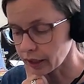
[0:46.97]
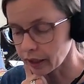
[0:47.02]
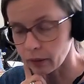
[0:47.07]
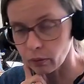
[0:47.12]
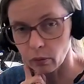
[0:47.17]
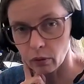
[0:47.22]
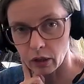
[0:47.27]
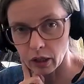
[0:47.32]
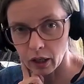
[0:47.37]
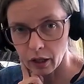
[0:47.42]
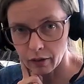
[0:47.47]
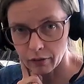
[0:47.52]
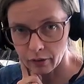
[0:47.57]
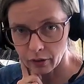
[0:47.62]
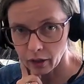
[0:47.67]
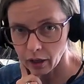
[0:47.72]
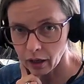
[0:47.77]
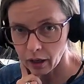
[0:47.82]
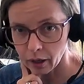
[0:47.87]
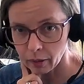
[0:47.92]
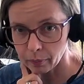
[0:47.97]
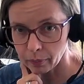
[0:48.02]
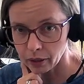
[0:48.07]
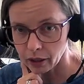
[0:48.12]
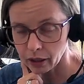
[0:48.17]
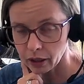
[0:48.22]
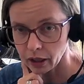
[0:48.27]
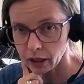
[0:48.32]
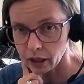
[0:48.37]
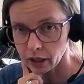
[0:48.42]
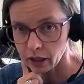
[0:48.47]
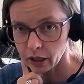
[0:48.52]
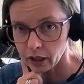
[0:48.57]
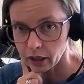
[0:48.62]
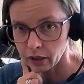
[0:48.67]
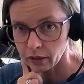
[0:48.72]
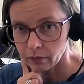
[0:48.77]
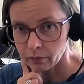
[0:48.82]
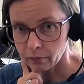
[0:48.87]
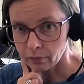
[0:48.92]
It will cover up
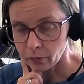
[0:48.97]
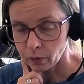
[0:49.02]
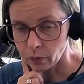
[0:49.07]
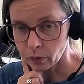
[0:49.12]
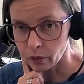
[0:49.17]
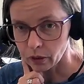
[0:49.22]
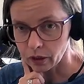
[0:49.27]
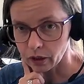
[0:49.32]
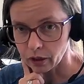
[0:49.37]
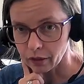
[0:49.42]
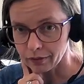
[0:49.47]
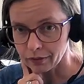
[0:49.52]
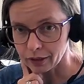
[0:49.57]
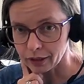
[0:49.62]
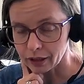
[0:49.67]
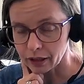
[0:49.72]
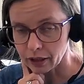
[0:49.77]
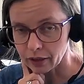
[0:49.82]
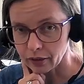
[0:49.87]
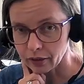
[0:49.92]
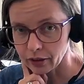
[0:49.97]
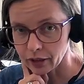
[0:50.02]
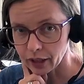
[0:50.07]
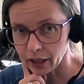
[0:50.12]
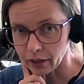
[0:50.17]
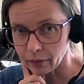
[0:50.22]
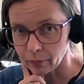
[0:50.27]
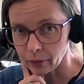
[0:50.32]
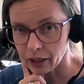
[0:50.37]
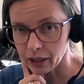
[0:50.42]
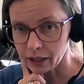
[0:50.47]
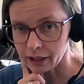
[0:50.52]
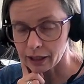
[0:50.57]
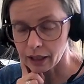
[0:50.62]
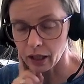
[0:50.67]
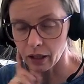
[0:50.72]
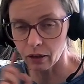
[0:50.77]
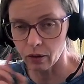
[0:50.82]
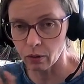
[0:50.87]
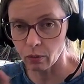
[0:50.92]
more of what's underneath, but it's
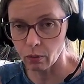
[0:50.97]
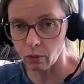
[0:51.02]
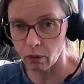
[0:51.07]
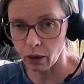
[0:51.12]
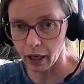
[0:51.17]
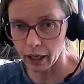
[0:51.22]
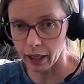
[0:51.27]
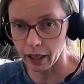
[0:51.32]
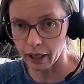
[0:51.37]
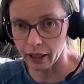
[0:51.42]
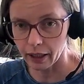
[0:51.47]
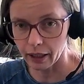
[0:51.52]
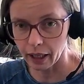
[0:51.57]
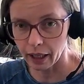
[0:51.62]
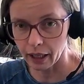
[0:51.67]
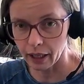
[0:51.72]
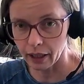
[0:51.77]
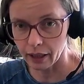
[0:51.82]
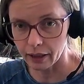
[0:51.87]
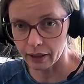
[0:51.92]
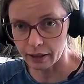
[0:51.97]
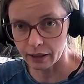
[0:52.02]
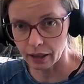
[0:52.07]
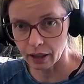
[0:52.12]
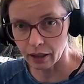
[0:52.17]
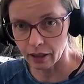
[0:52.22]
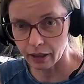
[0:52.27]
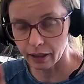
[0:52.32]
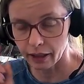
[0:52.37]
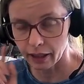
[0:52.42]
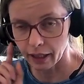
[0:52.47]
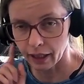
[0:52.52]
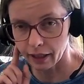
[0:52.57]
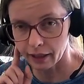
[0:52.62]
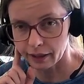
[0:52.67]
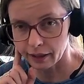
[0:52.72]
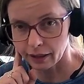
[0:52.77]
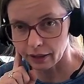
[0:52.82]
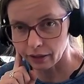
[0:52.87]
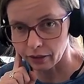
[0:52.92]
not quite as solid
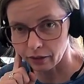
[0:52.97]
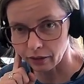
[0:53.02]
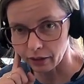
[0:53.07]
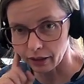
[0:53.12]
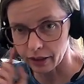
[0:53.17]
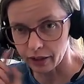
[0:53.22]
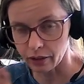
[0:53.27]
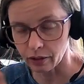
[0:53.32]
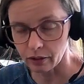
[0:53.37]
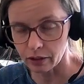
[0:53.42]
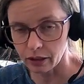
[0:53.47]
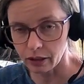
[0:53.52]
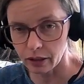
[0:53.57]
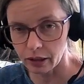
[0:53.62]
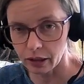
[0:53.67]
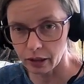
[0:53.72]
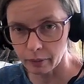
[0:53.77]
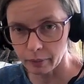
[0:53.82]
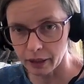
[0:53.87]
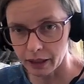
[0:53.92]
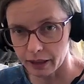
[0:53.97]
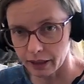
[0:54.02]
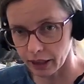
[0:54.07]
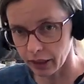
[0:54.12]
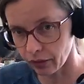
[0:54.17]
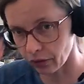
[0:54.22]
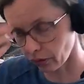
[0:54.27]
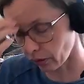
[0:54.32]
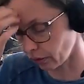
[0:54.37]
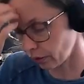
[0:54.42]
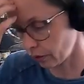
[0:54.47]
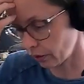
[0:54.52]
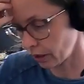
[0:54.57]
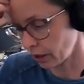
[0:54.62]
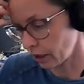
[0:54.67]
as an acrylic, so it's a little bit see-through.